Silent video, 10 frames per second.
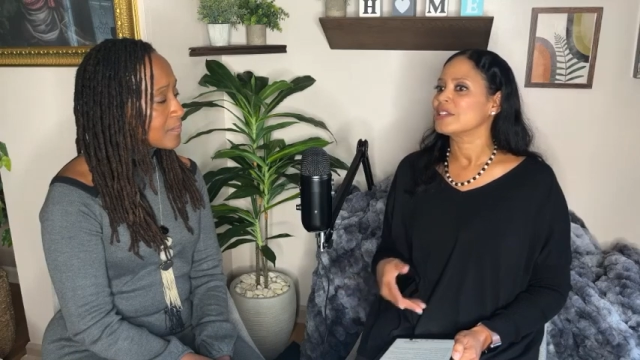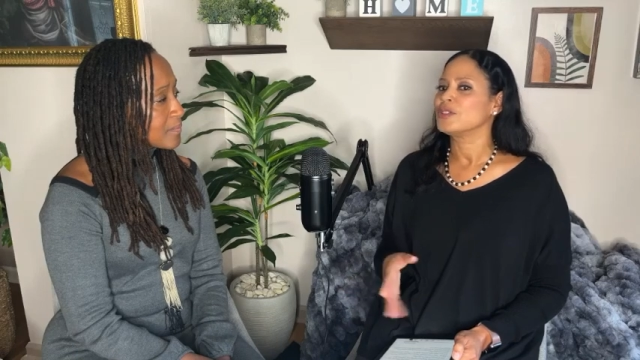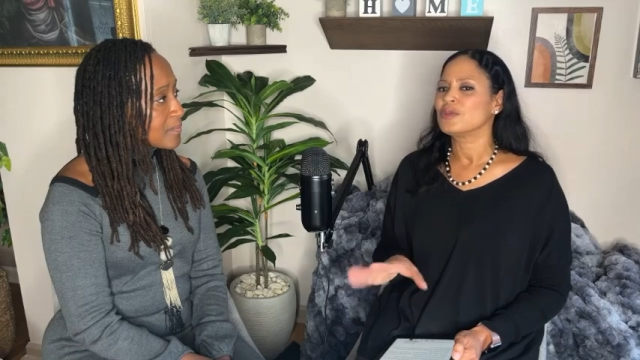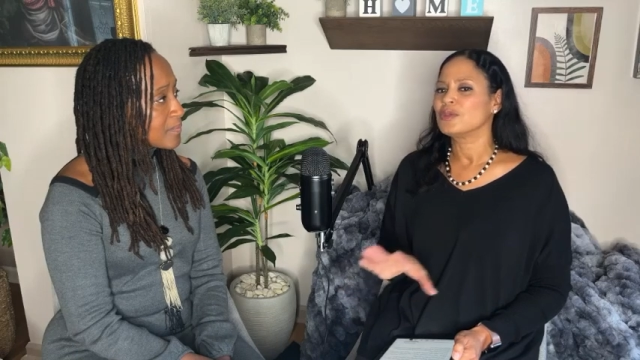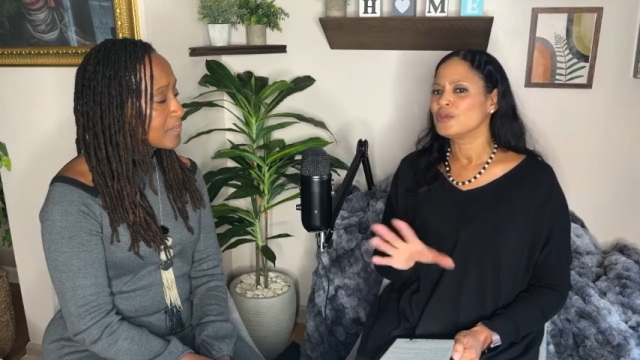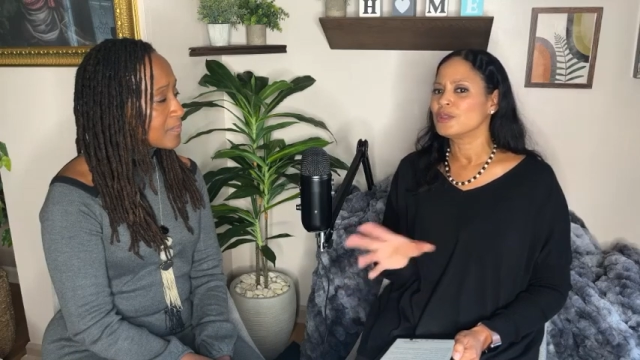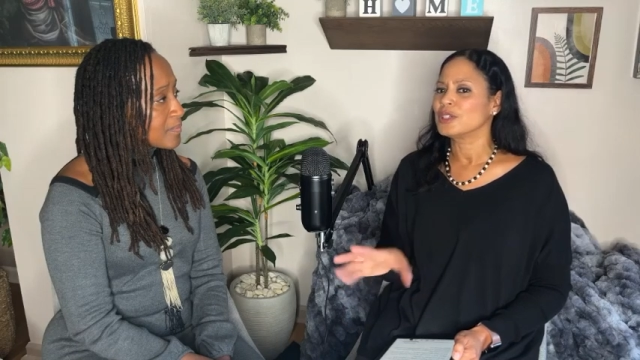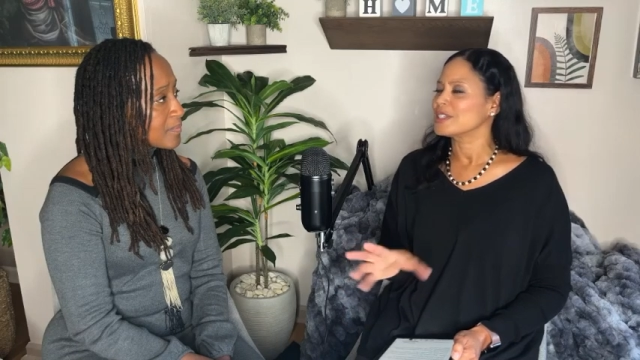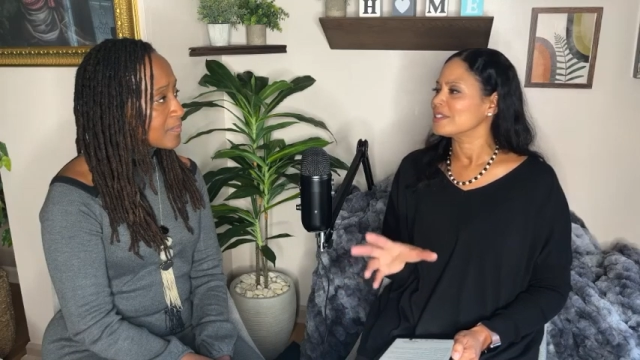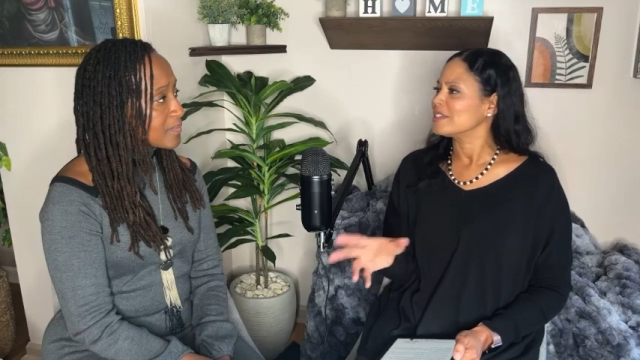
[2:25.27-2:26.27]
that you
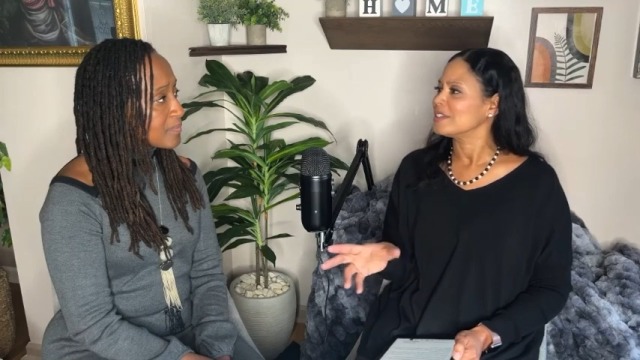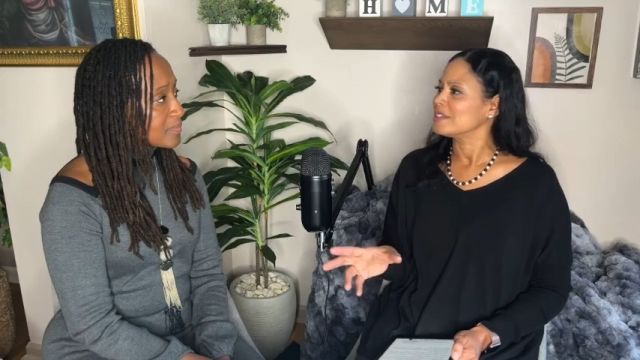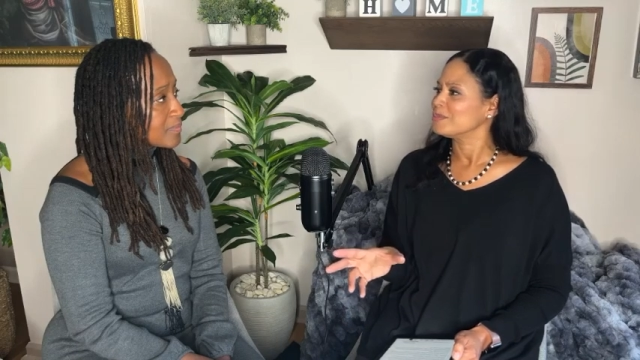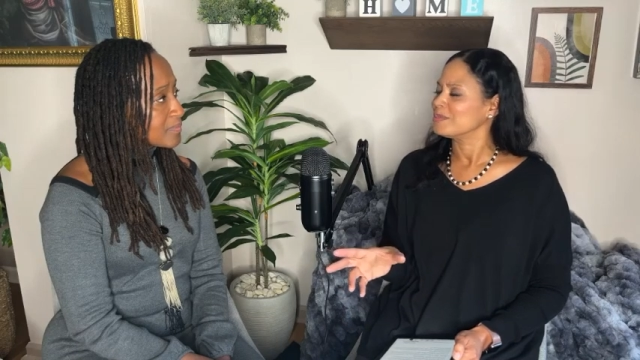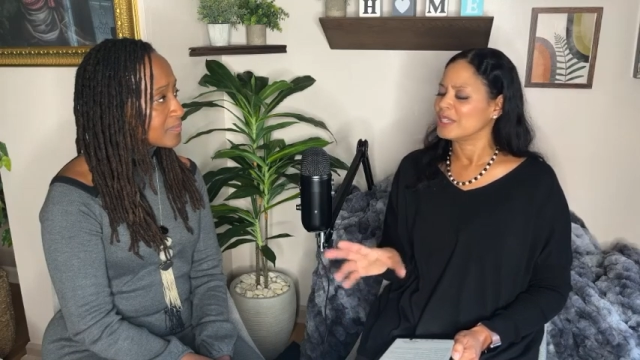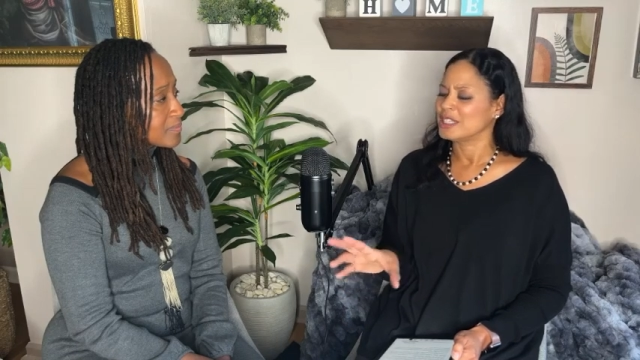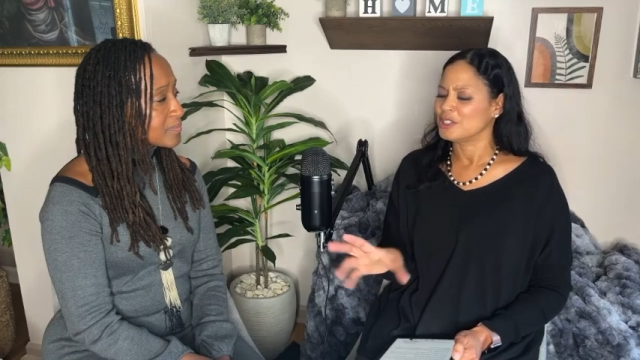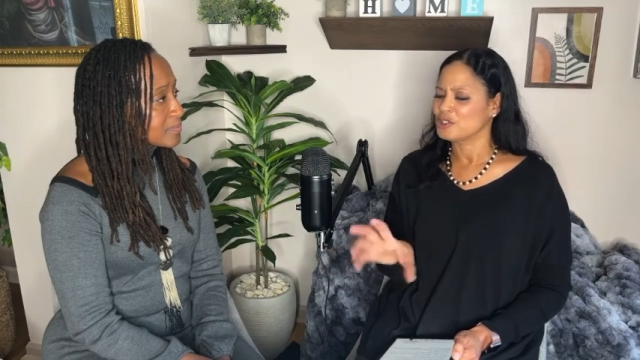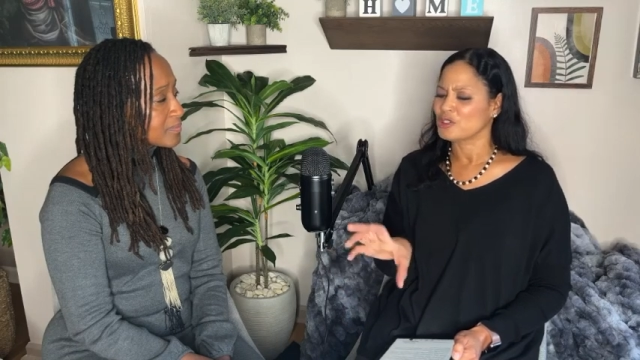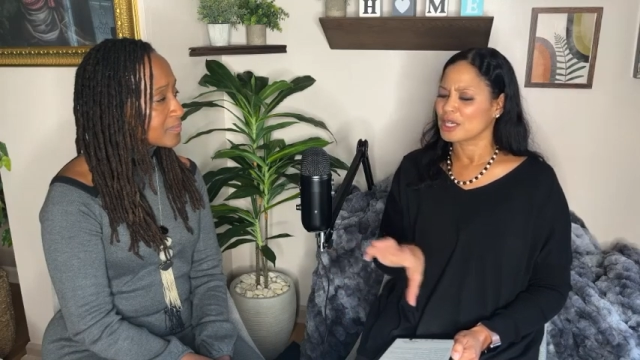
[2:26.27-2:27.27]
look and see them and
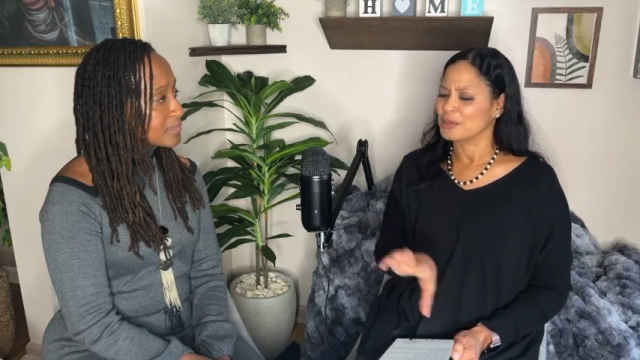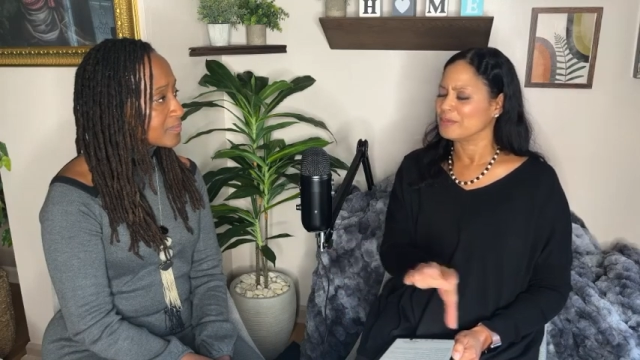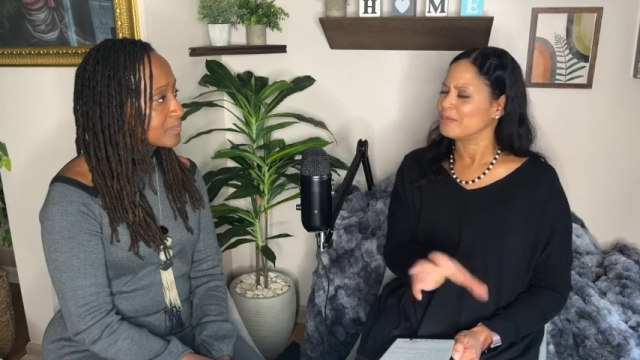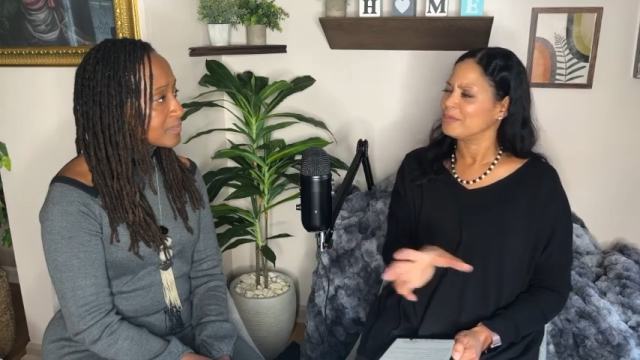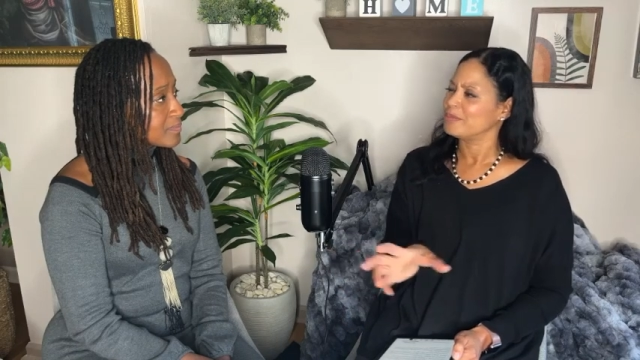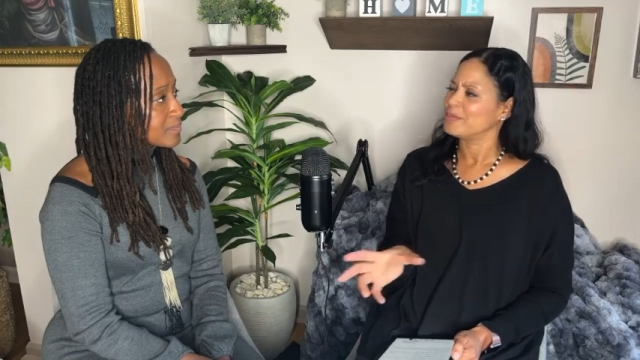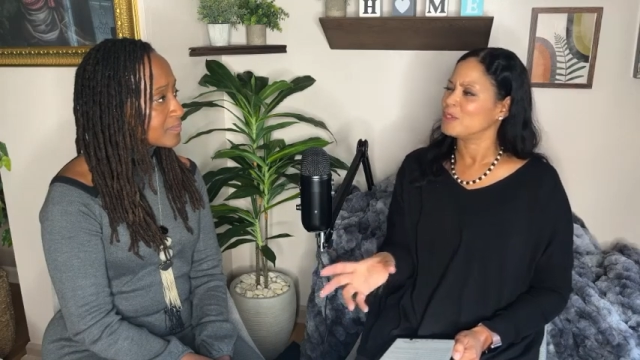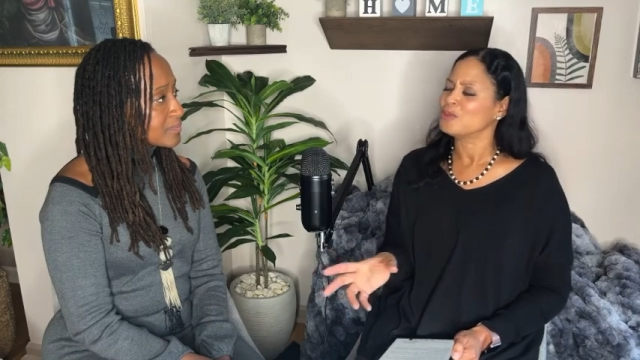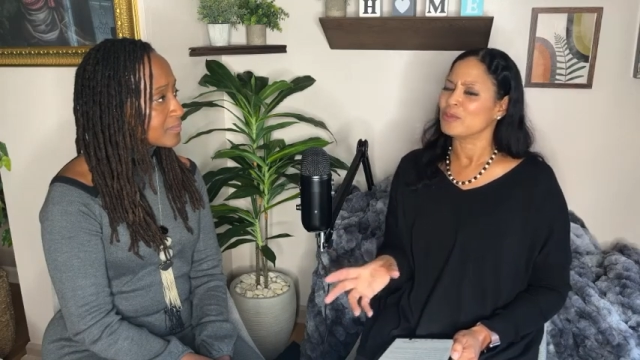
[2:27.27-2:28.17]
then you try to, don't